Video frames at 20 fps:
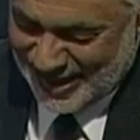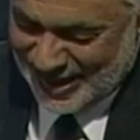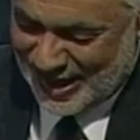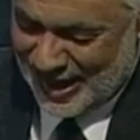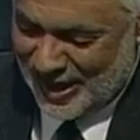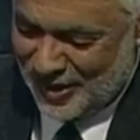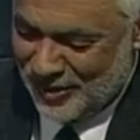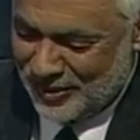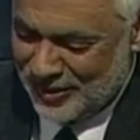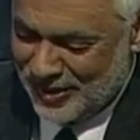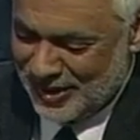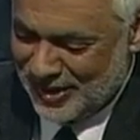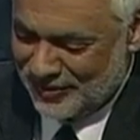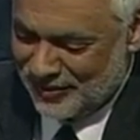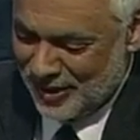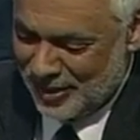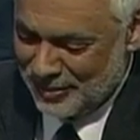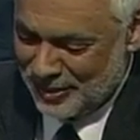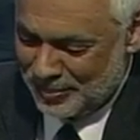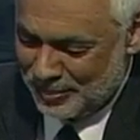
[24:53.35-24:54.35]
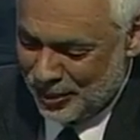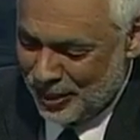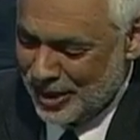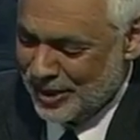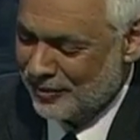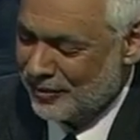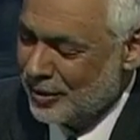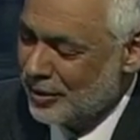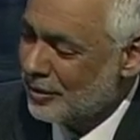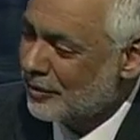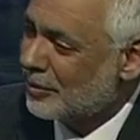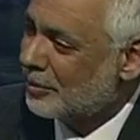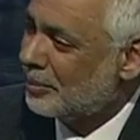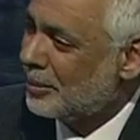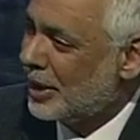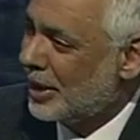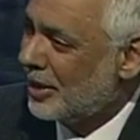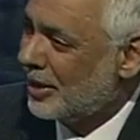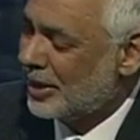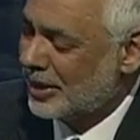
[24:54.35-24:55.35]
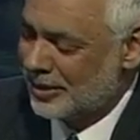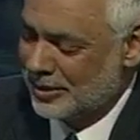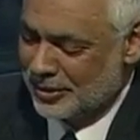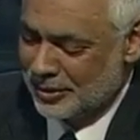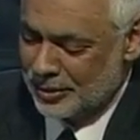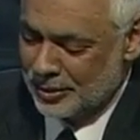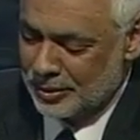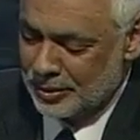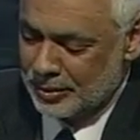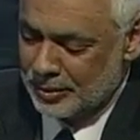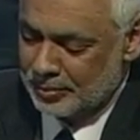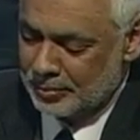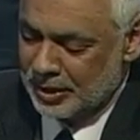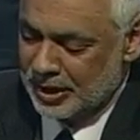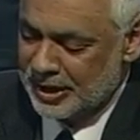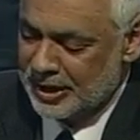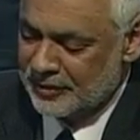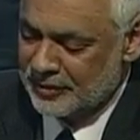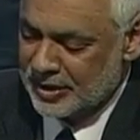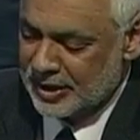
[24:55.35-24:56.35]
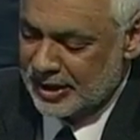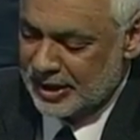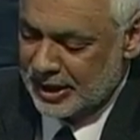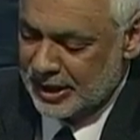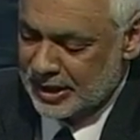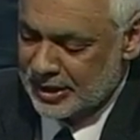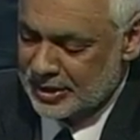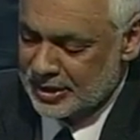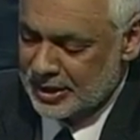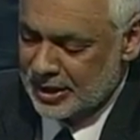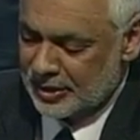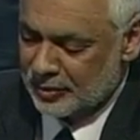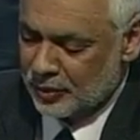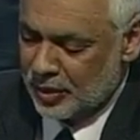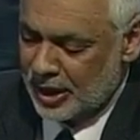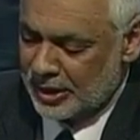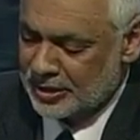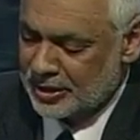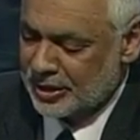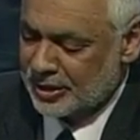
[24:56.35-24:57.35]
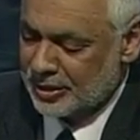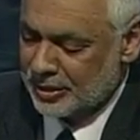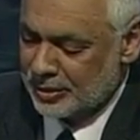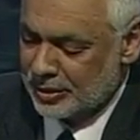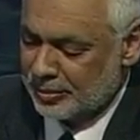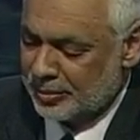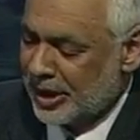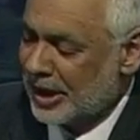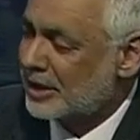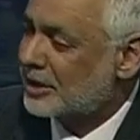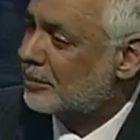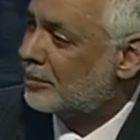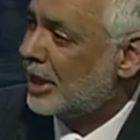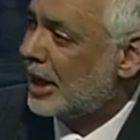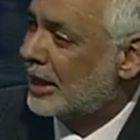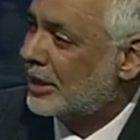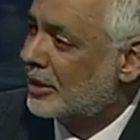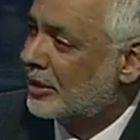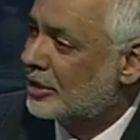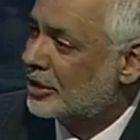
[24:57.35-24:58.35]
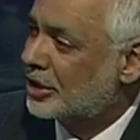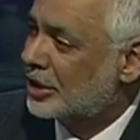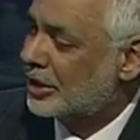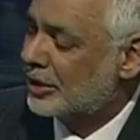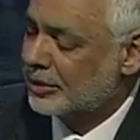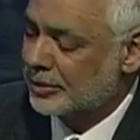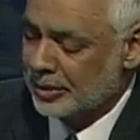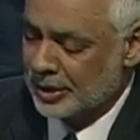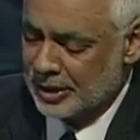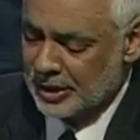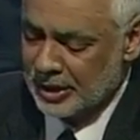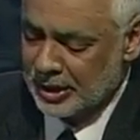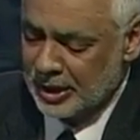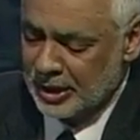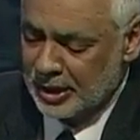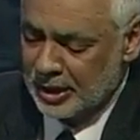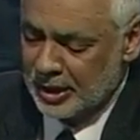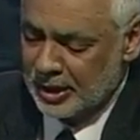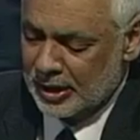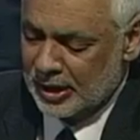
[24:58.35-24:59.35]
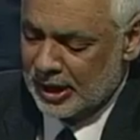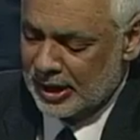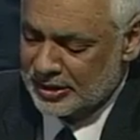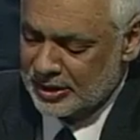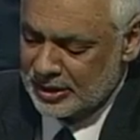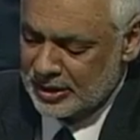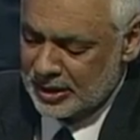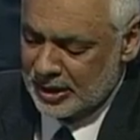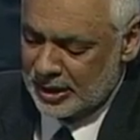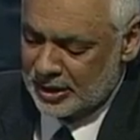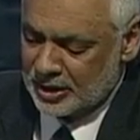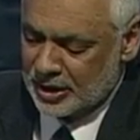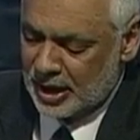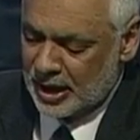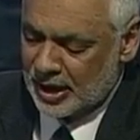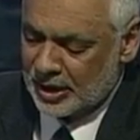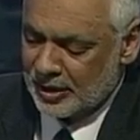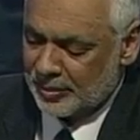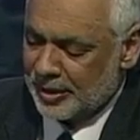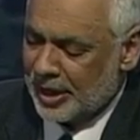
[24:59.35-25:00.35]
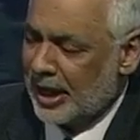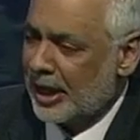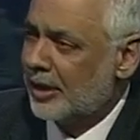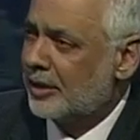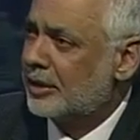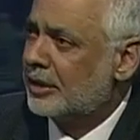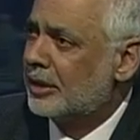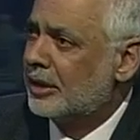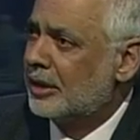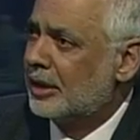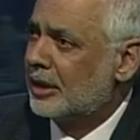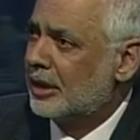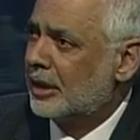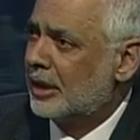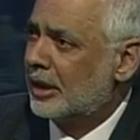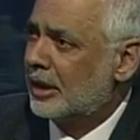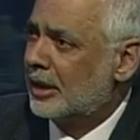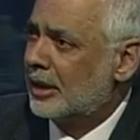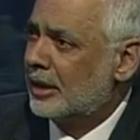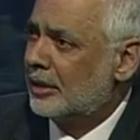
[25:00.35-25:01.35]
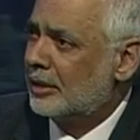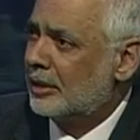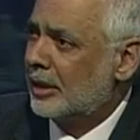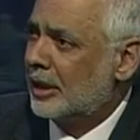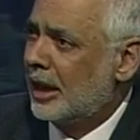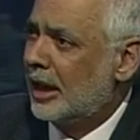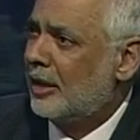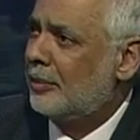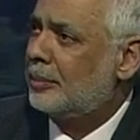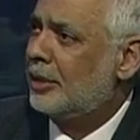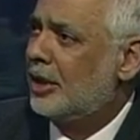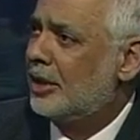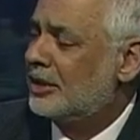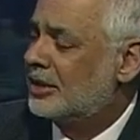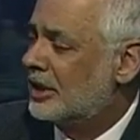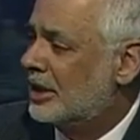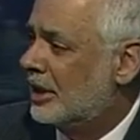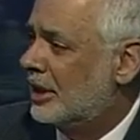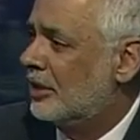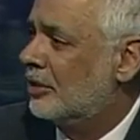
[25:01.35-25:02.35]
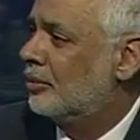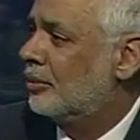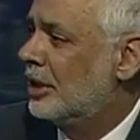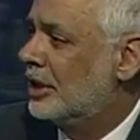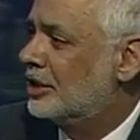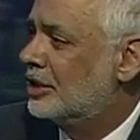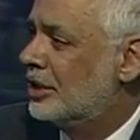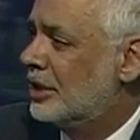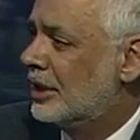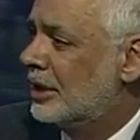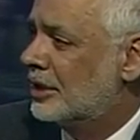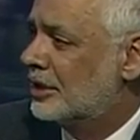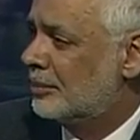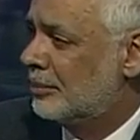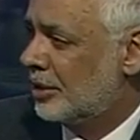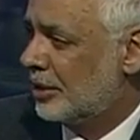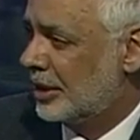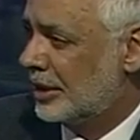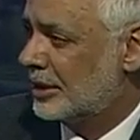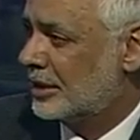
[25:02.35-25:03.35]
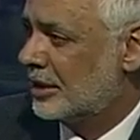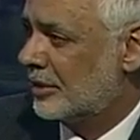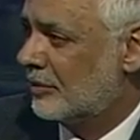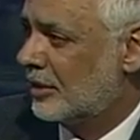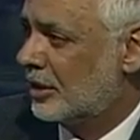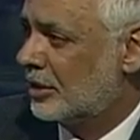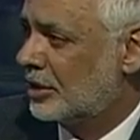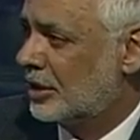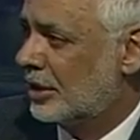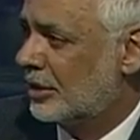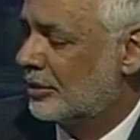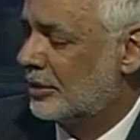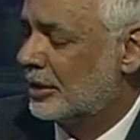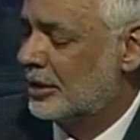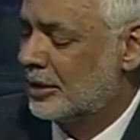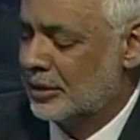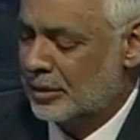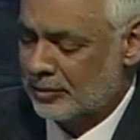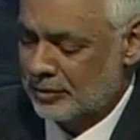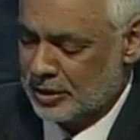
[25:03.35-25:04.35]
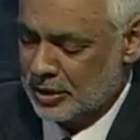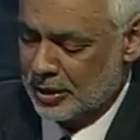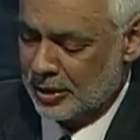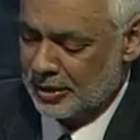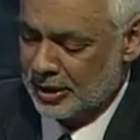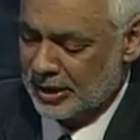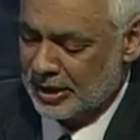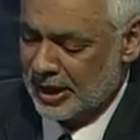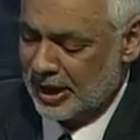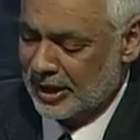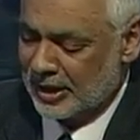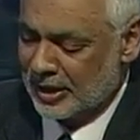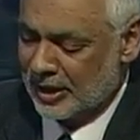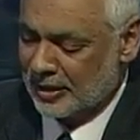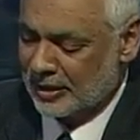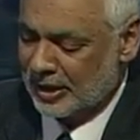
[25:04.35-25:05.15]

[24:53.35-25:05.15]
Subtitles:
Now, from a point of view of a parent who believes in this and wants to do the best by their children, let's talk about how parents can enrich the experience of their children so that they can